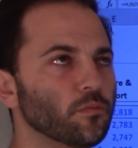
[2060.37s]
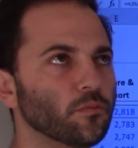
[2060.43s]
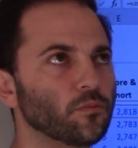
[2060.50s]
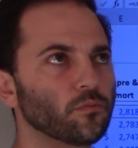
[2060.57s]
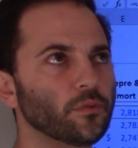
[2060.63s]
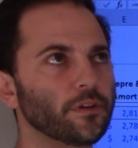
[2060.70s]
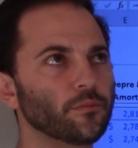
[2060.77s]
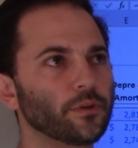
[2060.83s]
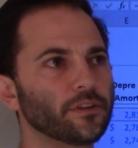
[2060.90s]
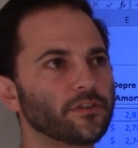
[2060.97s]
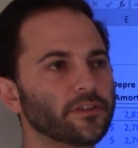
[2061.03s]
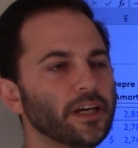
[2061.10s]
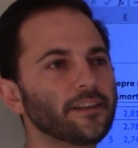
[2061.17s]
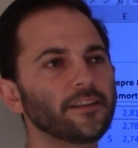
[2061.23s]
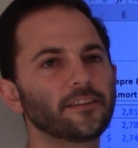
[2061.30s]
we
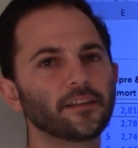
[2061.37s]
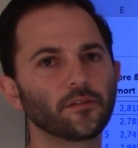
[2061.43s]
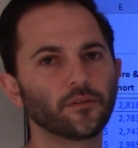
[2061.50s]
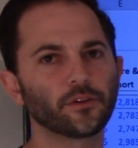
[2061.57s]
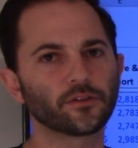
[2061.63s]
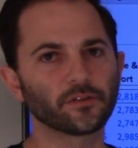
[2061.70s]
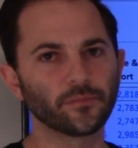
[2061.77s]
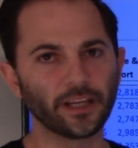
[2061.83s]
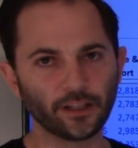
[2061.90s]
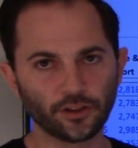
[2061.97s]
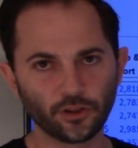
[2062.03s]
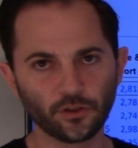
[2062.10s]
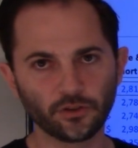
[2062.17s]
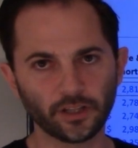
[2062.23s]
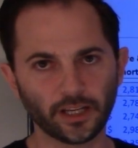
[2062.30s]
said that there's some
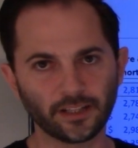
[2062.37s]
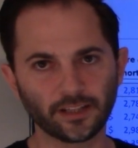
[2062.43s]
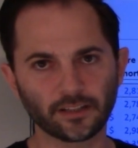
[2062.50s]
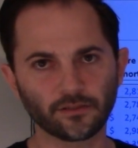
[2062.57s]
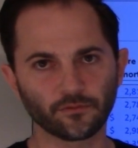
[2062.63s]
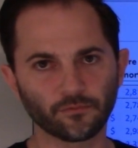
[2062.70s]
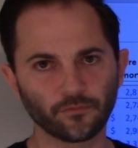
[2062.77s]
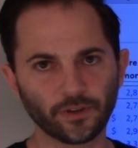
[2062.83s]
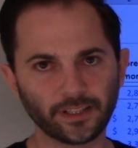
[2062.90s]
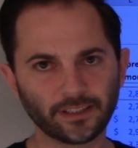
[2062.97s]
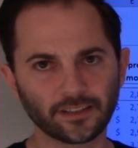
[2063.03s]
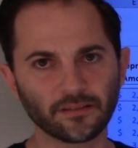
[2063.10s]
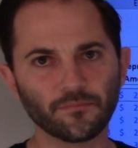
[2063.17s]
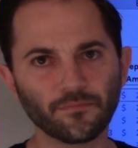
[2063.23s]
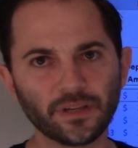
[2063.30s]
issues, and it
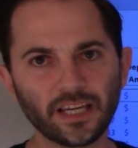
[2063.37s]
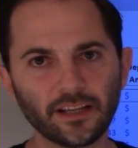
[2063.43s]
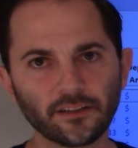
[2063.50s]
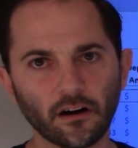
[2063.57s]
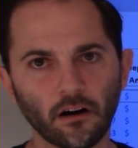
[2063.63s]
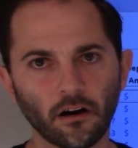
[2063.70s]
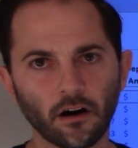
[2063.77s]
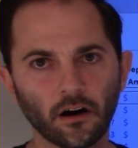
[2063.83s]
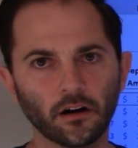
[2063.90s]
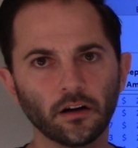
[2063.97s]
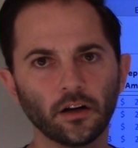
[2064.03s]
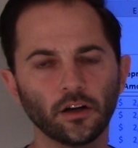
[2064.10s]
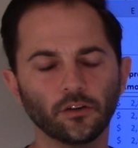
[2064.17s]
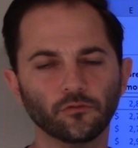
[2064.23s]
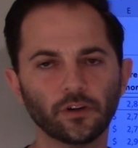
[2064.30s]
doesn't meet our
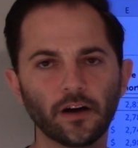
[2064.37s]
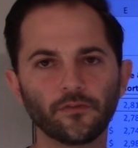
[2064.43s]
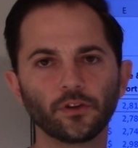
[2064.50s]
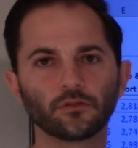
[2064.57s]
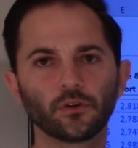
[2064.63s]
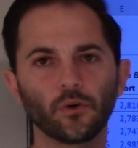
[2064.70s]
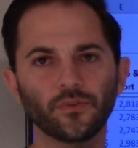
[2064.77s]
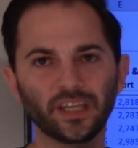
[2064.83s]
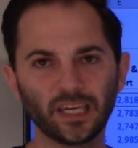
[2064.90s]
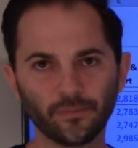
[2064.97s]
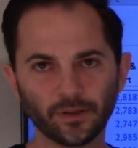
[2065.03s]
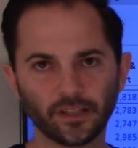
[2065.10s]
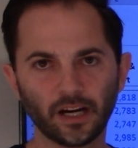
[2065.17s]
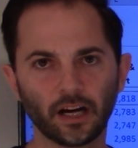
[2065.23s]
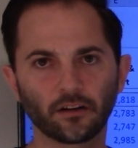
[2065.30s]
revenue growth,
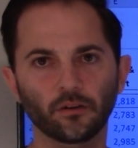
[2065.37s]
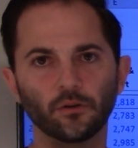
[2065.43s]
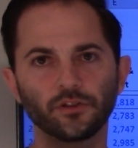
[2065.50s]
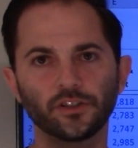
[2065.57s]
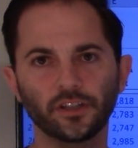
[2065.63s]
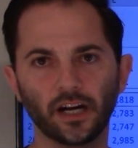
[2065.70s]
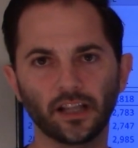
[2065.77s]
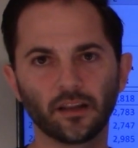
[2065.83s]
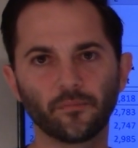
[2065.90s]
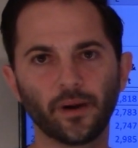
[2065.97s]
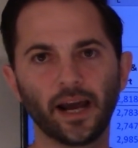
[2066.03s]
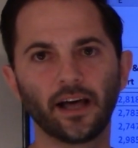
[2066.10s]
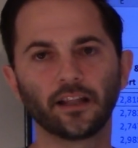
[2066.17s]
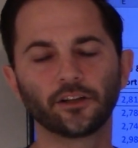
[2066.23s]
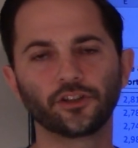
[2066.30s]
EBITDA growth, solid
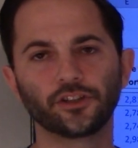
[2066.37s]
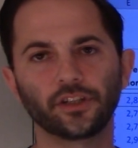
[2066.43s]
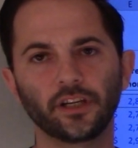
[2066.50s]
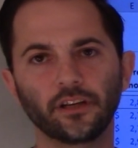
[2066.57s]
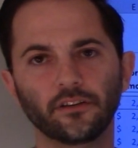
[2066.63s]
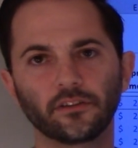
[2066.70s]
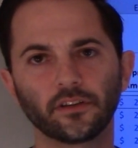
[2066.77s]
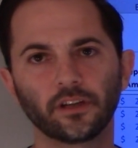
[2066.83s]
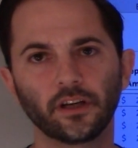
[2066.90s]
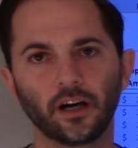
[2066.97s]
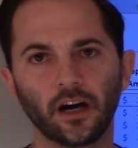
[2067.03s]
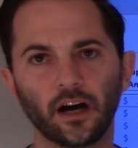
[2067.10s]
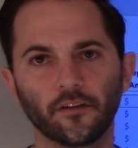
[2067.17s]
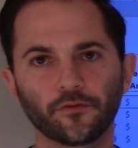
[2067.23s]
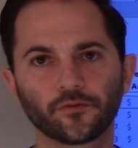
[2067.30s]
balance sheet,
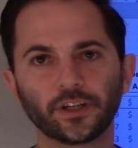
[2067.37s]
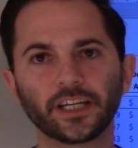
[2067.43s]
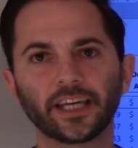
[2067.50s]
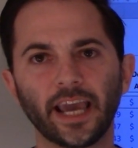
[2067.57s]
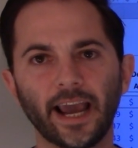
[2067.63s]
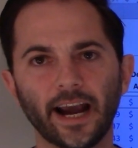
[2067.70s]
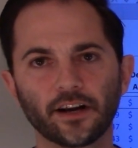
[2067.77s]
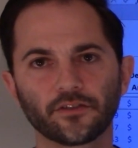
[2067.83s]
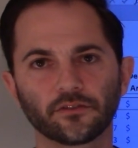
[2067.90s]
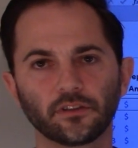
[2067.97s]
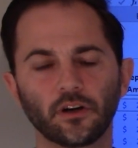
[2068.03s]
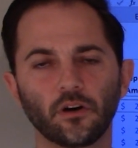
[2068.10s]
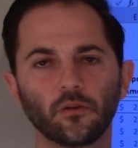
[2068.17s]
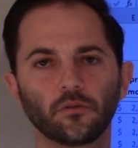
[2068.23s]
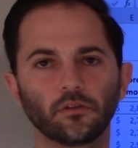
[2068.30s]
free cash
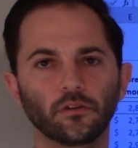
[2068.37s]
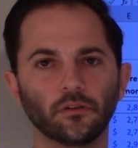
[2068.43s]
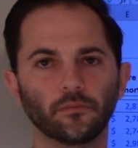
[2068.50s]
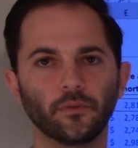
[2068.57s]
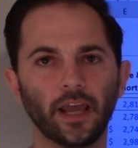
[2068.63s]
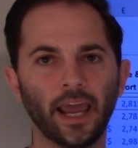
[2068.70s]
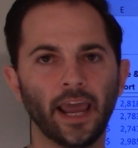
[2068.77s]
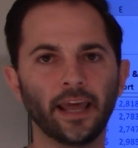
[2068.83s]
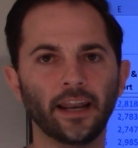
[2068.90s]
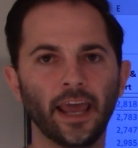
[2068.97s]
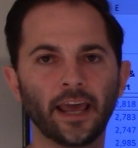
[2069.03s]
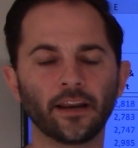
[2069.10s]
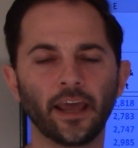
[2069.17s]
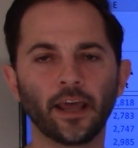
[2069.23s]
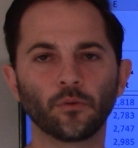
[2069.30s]
flow,
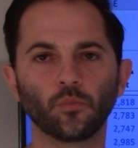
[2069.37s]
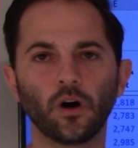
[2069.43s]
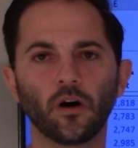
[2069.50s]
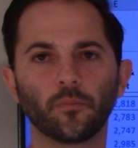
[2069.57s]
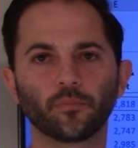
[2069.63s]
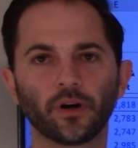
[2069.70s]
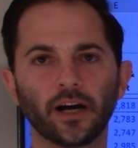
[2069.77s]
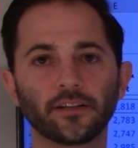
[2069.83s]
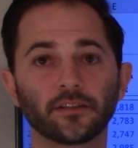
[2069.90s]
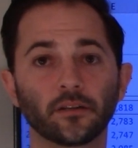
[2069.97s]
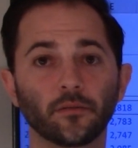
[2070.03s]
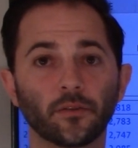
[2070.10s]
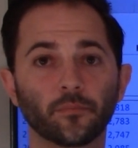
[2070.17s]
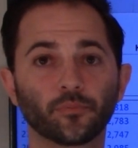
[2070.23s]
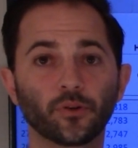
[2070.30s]
and well priced. The
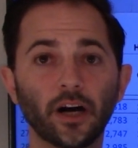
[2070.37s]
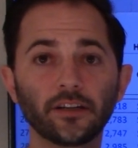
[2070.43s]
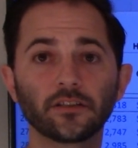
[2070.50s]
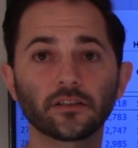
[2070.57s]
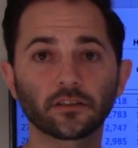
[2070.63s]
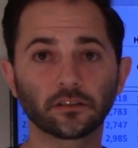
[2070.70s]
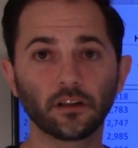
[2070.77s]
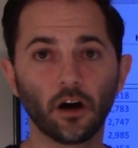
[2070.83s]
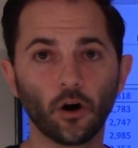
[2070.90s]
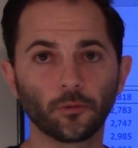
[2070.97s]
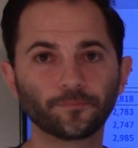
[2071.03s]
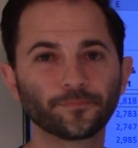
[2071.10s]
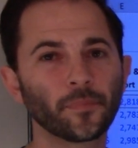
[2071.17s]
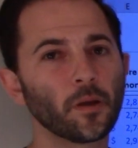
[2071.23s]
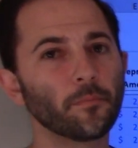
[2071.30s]
price is
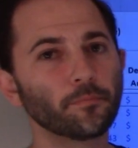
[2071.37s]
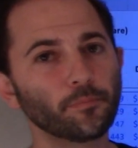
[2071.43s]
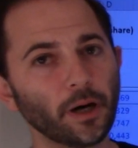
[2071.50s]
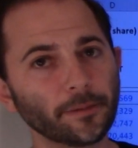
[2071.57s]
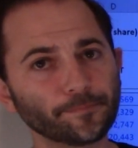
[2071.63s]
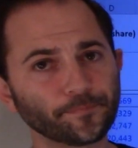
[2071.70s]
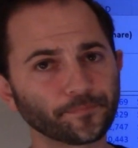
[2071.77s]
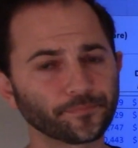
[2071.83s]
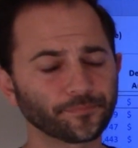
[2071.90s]
low, but